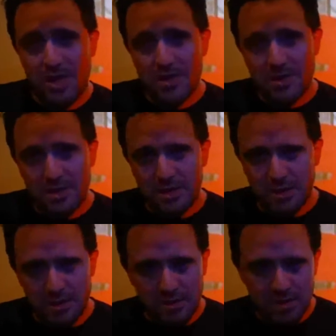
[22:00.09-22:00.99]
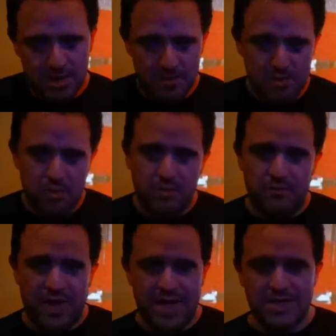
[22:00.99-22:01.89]
can't stand each other, the times where we
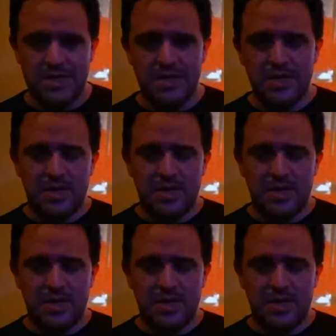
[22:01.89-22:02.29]
fight,